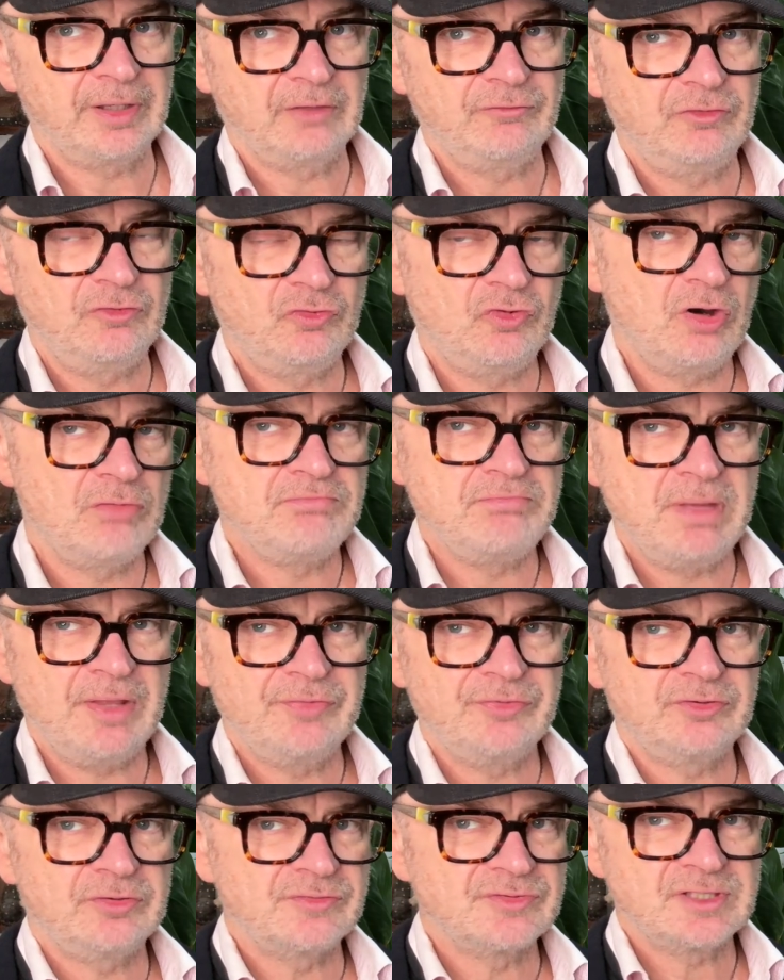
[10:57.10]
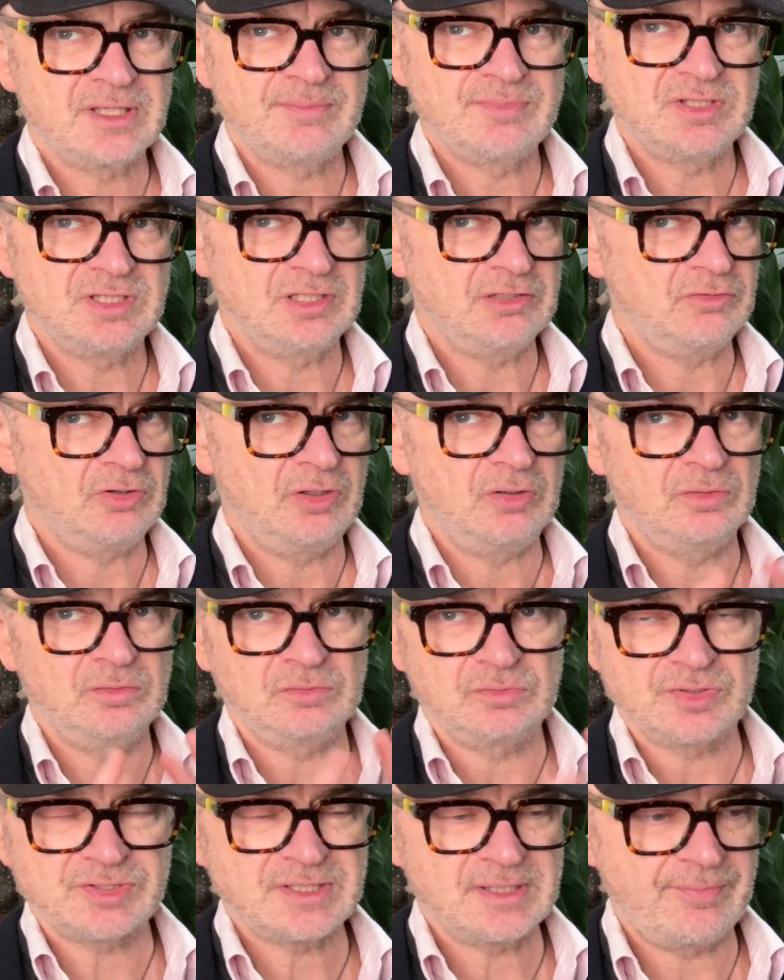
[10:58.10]
If you've got months of sub-zero
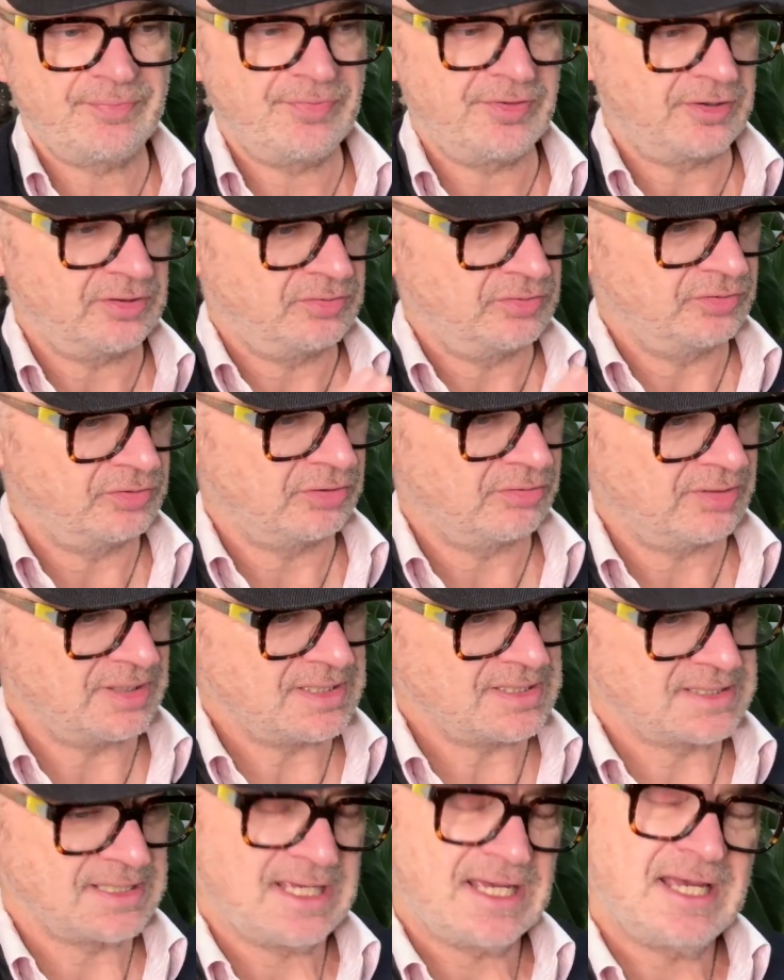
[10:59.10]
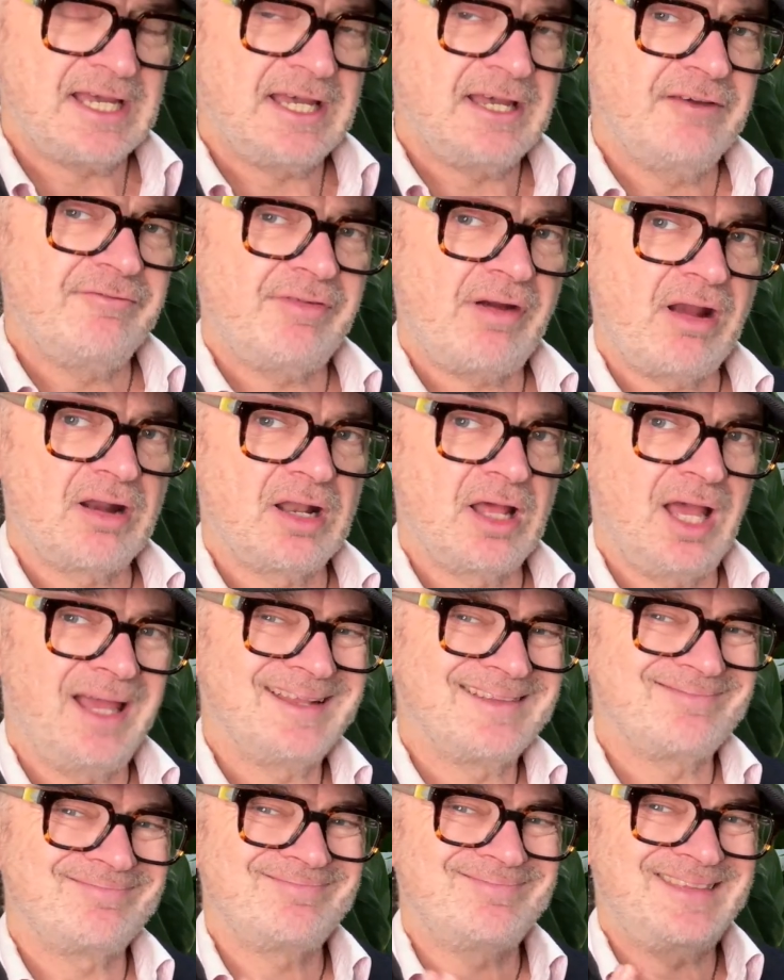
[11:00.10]
or sub 32 degrees
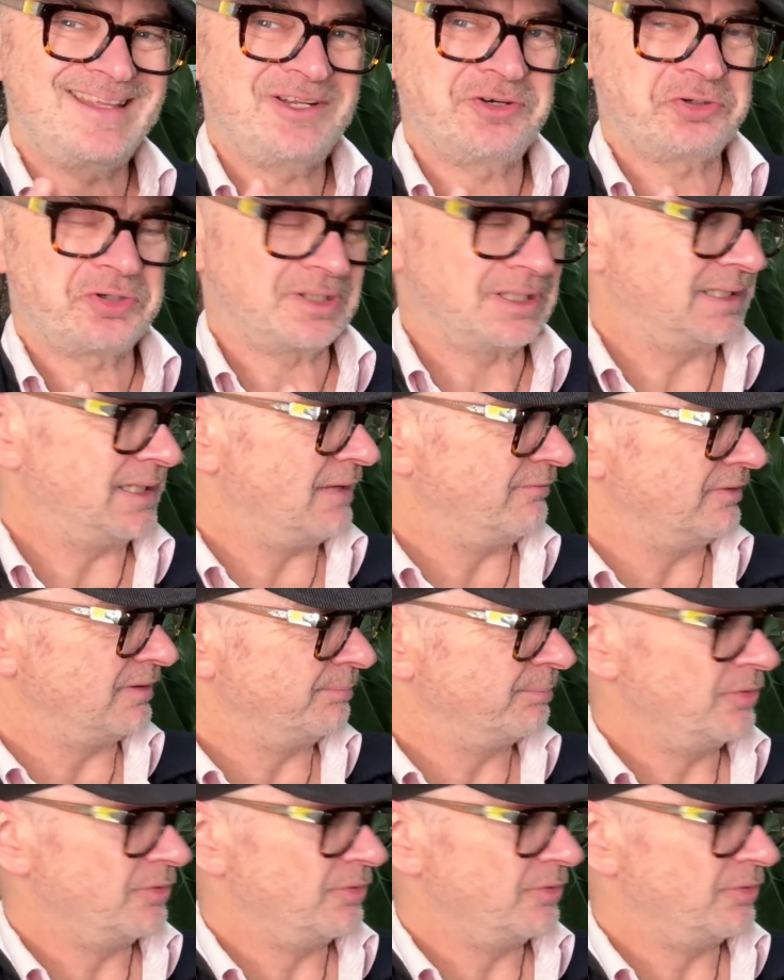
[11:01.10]
Fahrenheit, they're not going to love it.